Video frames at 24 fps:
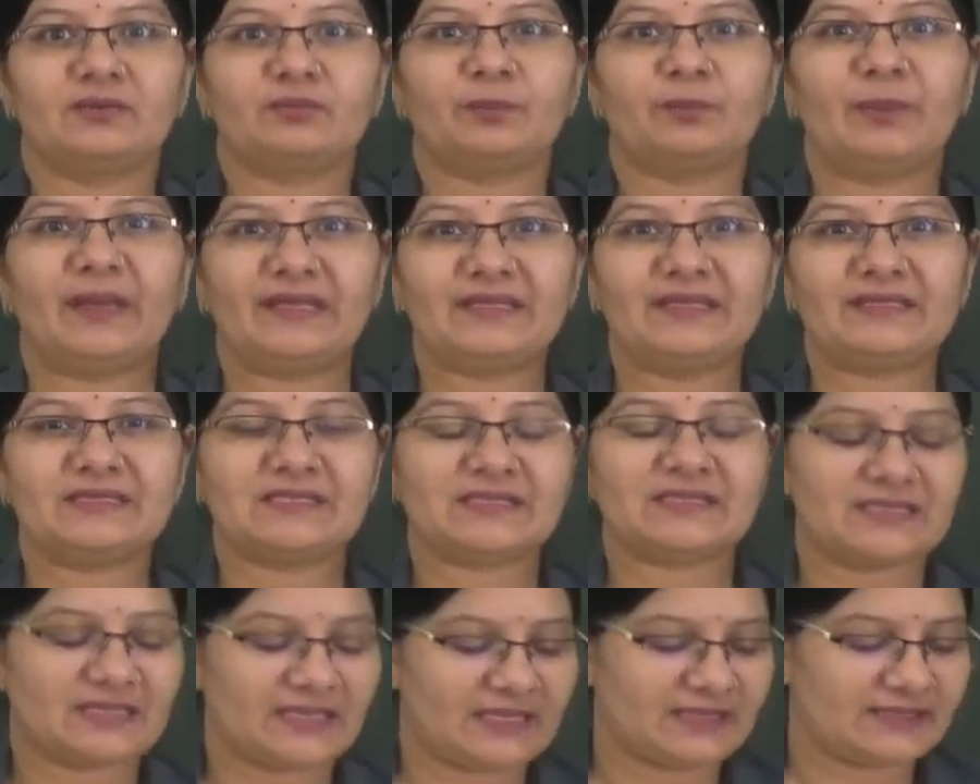
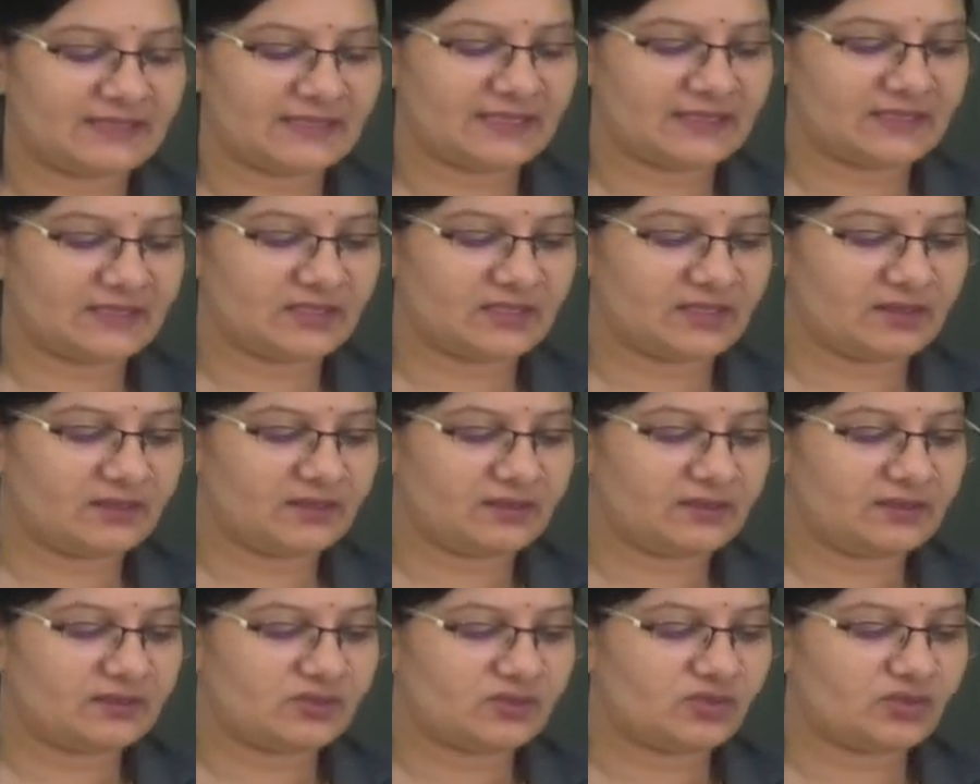pens, etc.
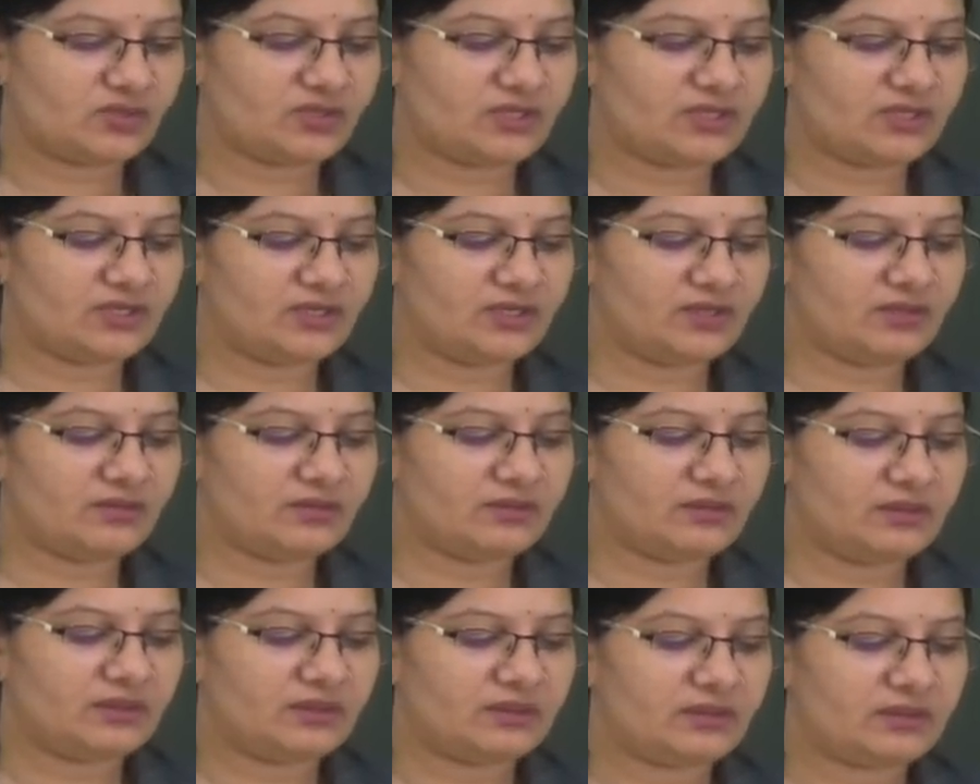So here
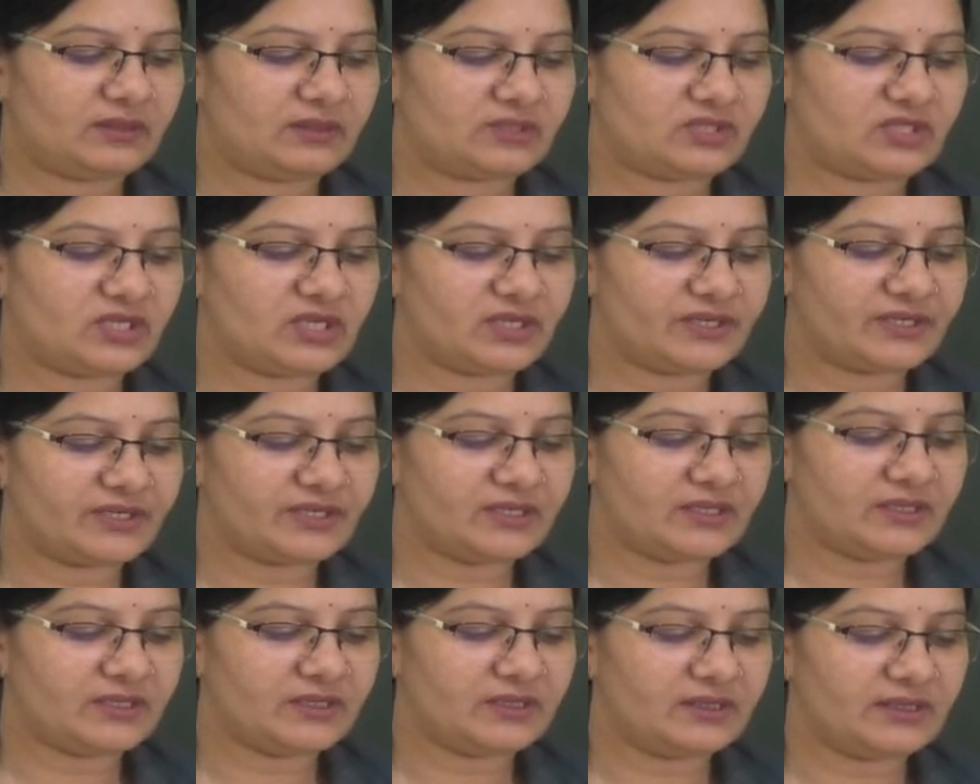
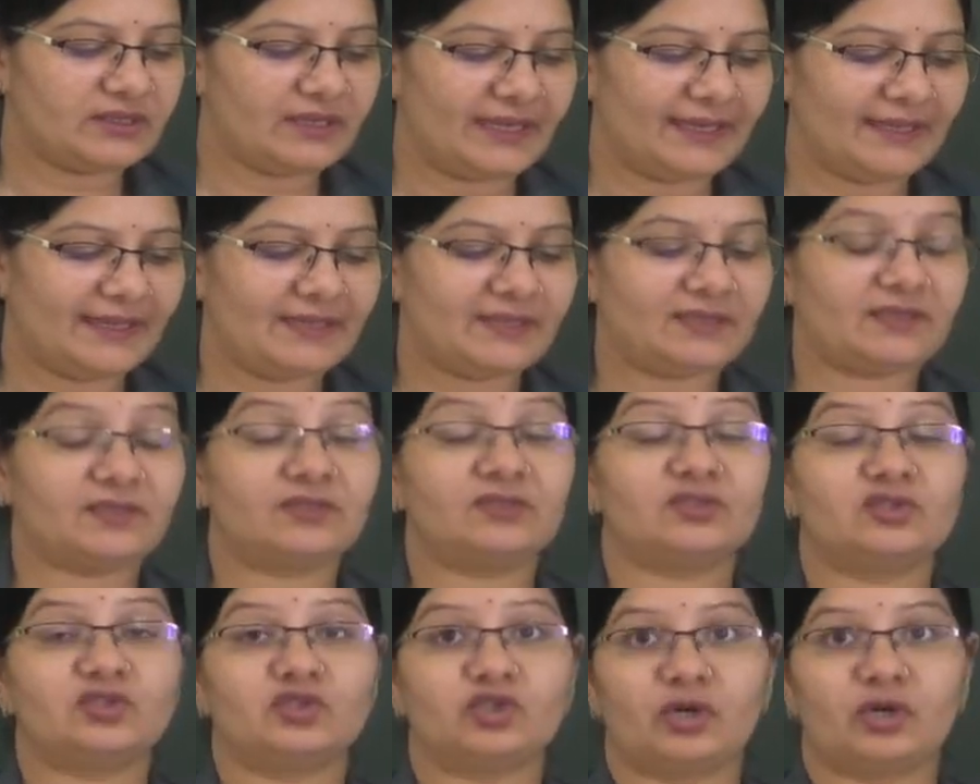children
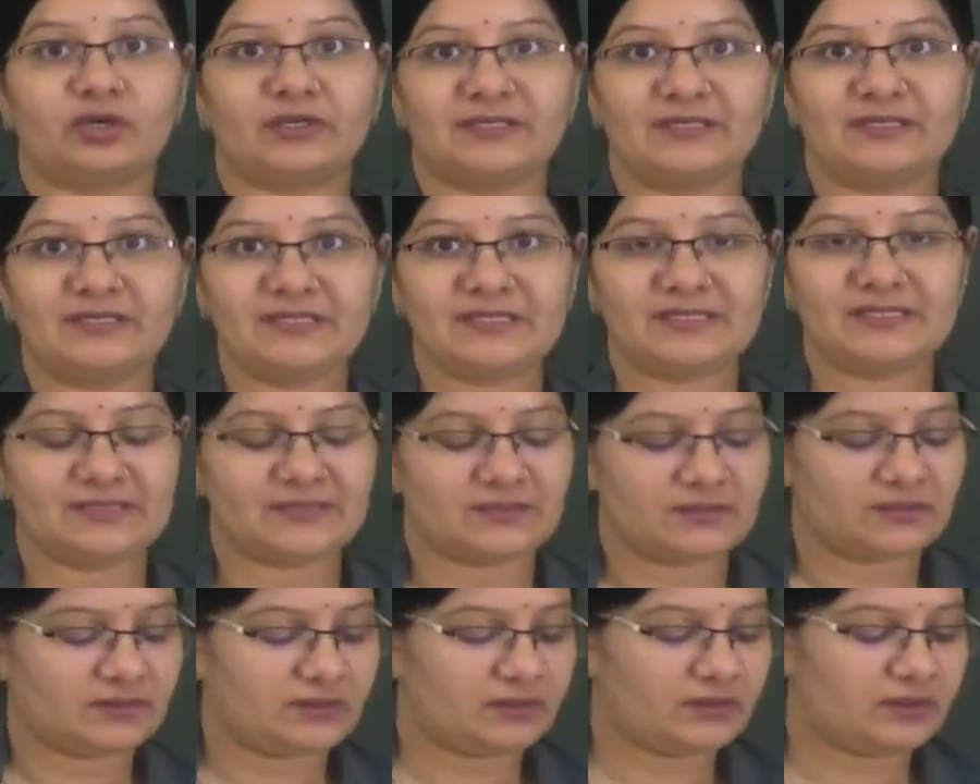like chocolates,